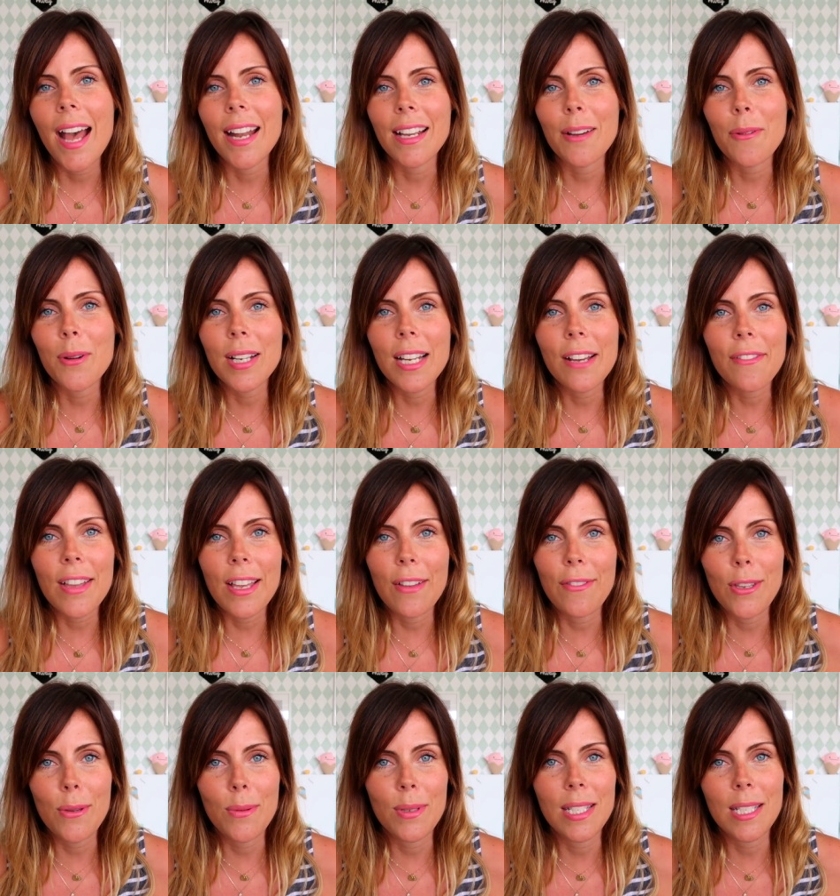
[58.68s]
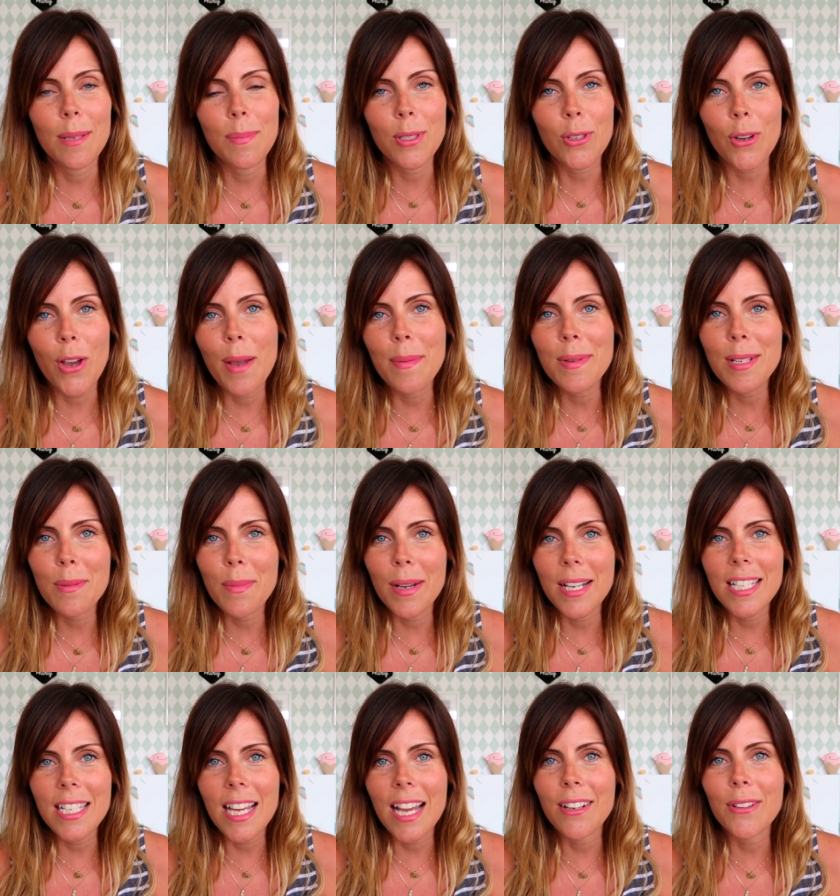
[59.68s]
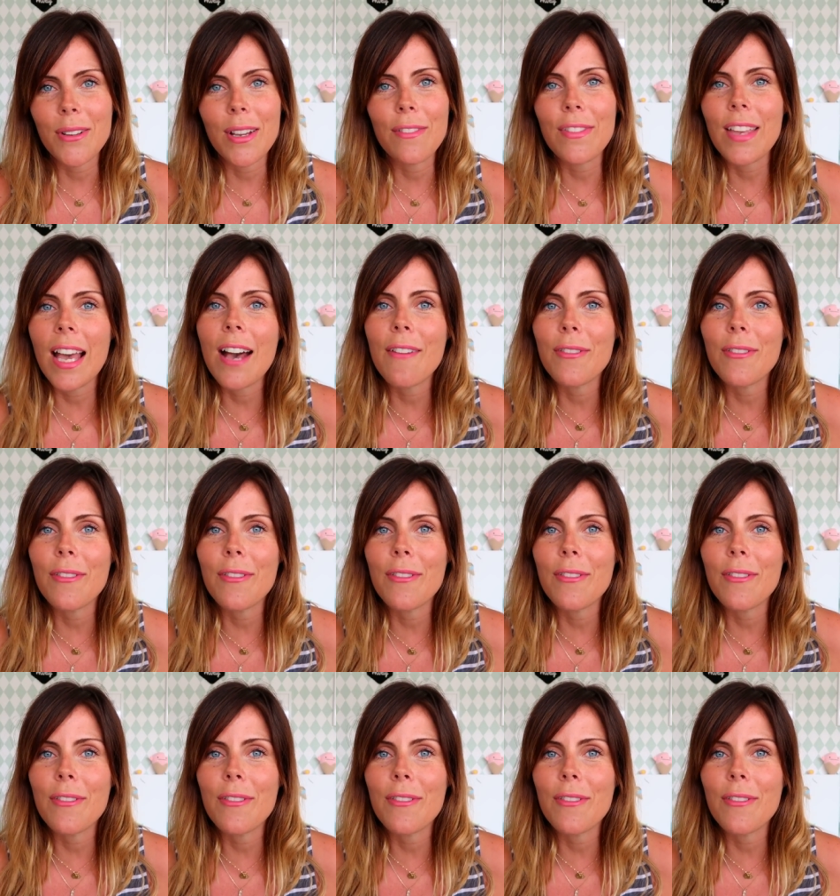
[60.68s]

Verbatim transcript: And I would love it if you would subscribe subscribe to my channel if you